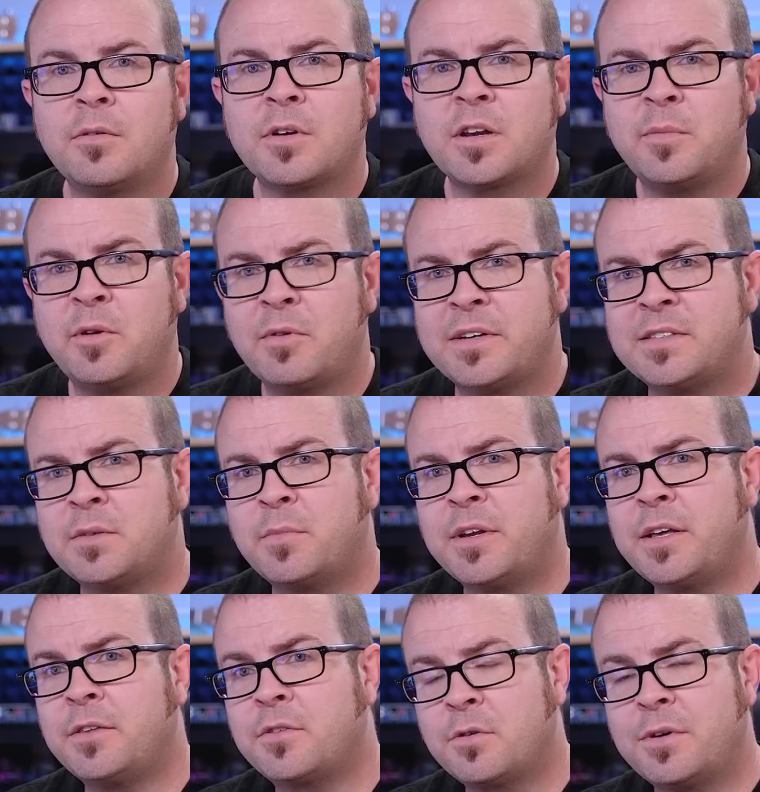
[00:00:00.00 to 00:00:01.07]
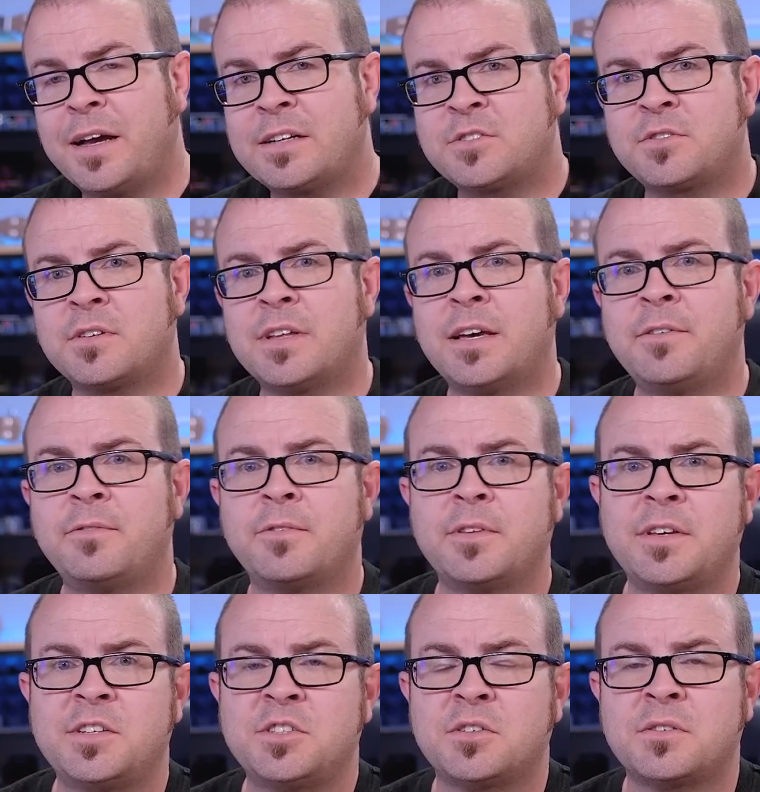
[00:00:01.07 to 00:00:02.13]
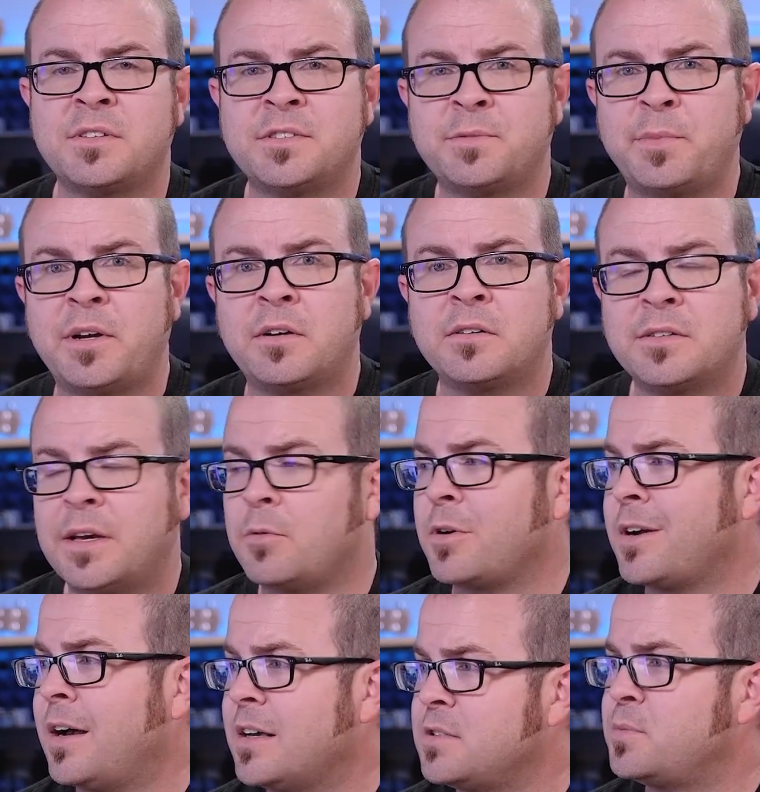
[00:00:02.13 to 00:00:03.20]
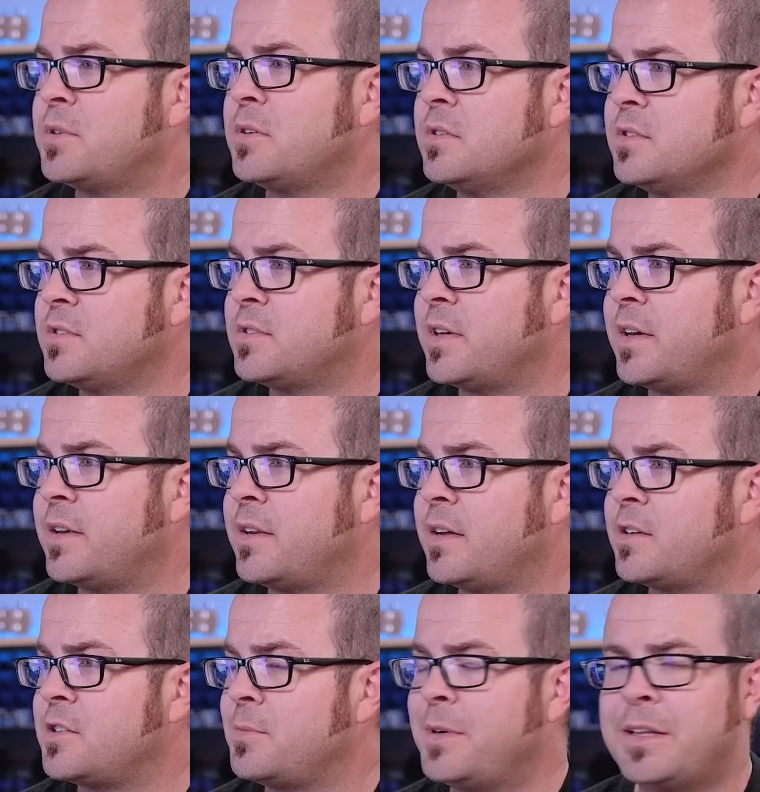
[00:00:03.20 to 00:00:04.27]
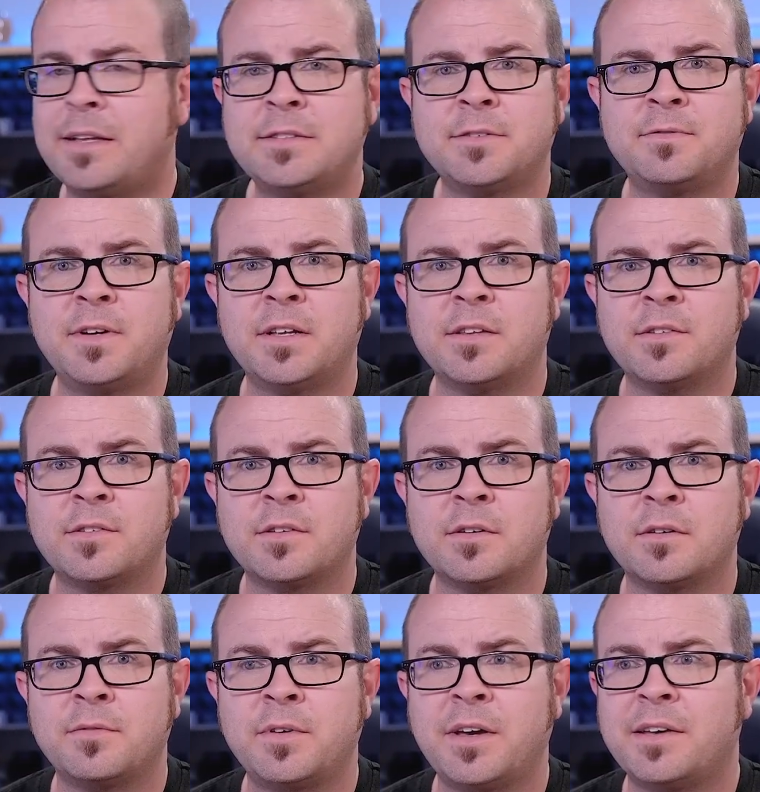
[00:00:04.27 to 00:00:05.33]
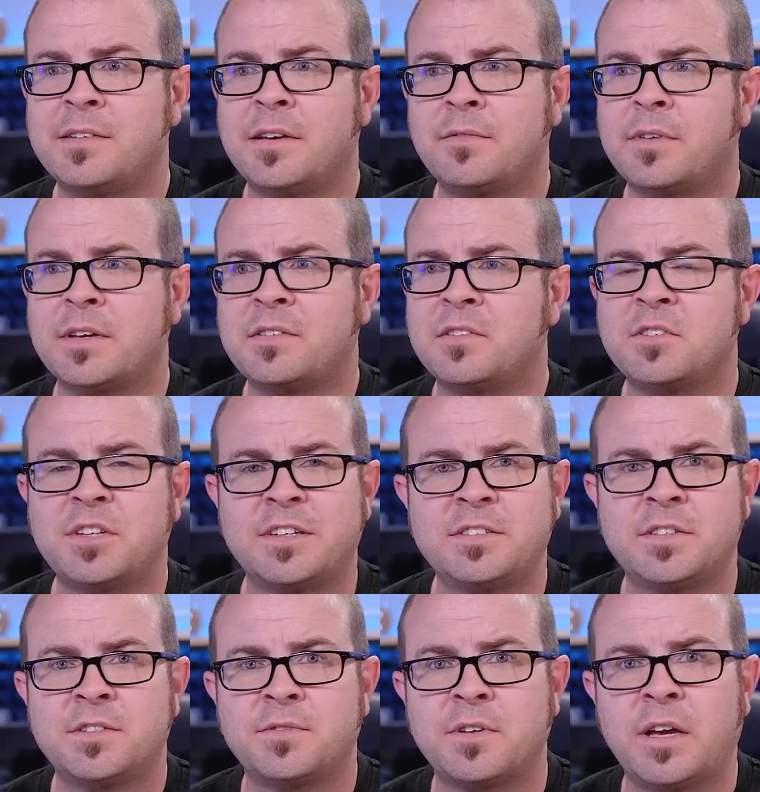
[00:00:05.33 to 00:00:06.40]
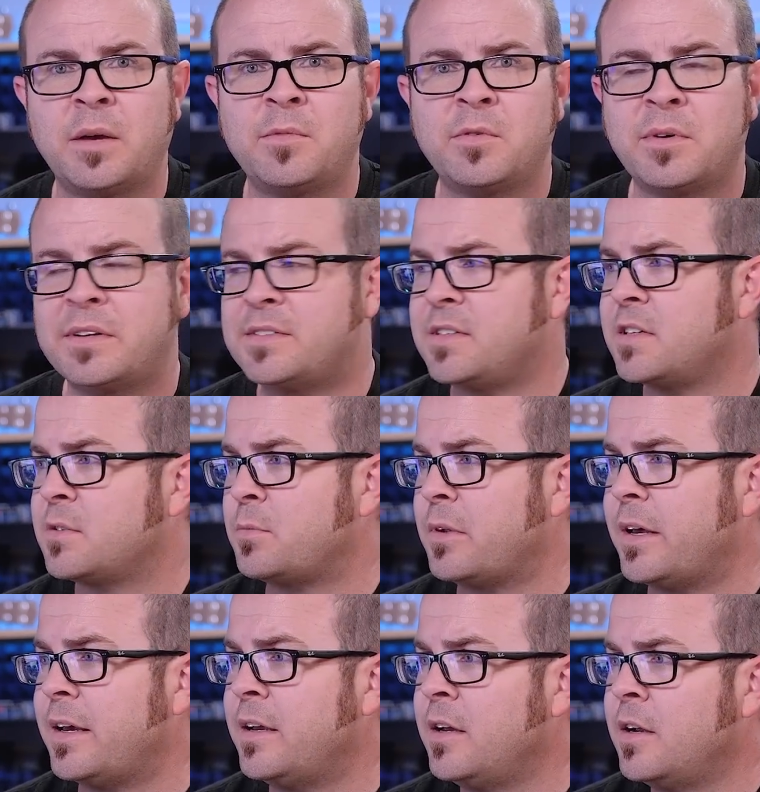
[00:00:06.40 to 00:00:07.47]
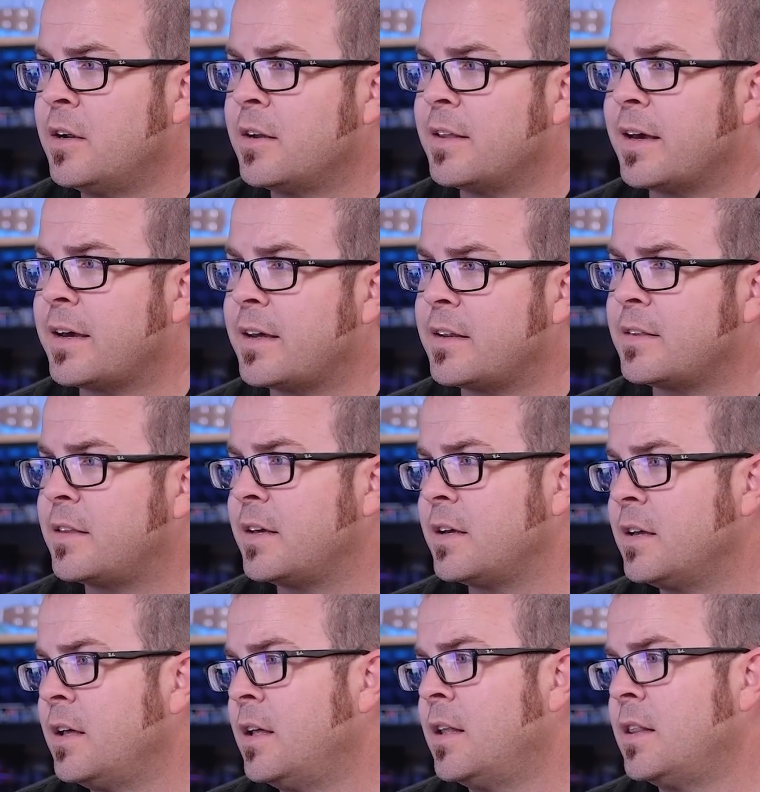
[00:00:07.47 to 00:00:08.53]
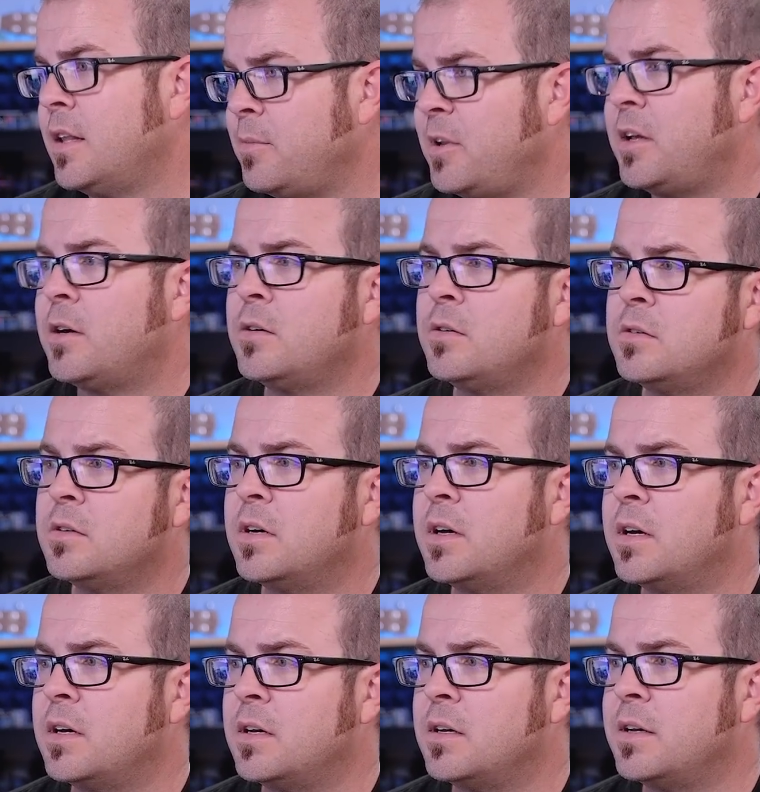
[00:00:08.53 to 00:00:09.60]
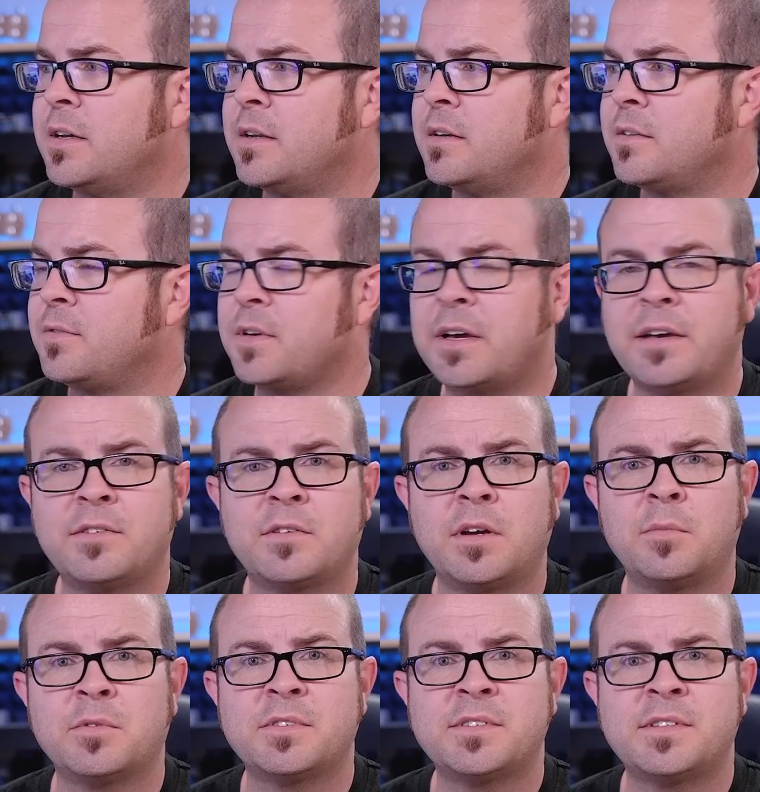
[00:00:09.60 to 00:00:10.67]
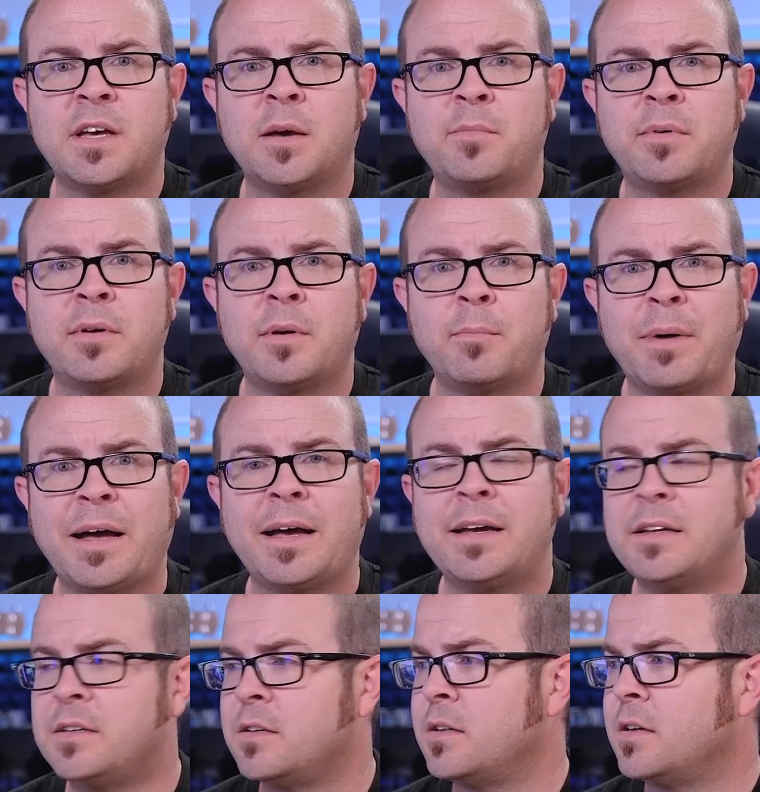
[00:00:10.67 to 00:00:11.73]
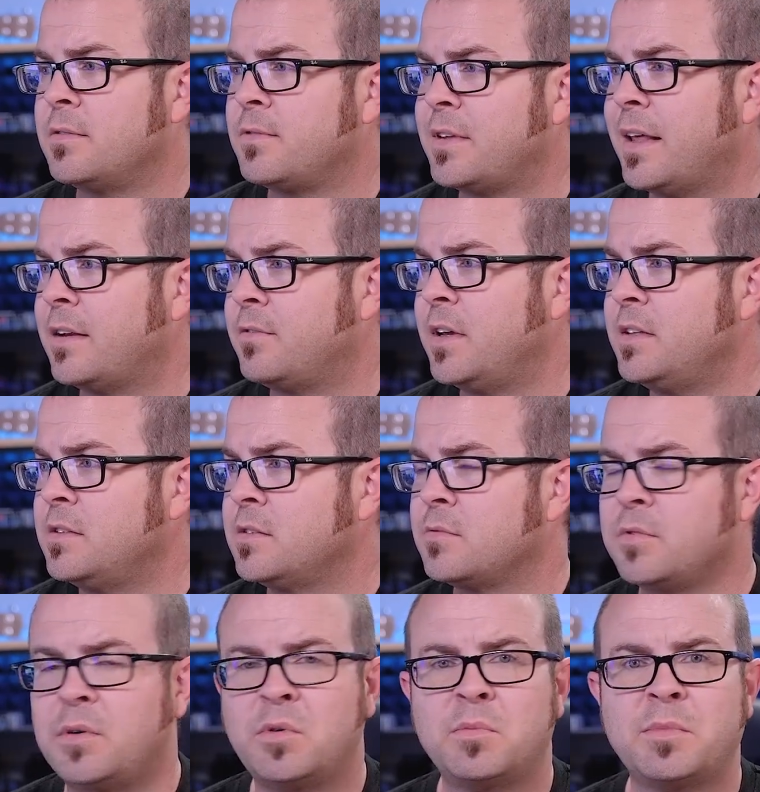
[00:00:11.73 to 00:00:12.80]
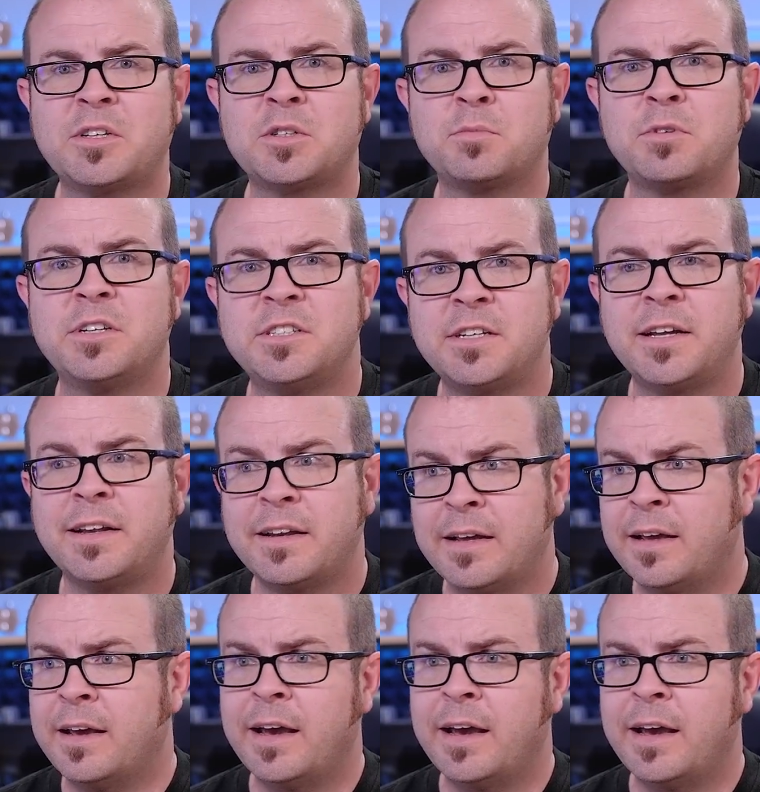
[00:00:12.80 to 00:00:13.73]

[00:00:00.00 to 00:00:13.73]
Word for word: We're gonna be raising money through Extra Life for the Children's Miracle Network hospitals, and it should be lots of fun. So if you guys have like suggestions for games you wanna see us play, that kind of thing, let me know. And if you guys are able to stop by for that event, we would much appreciate it.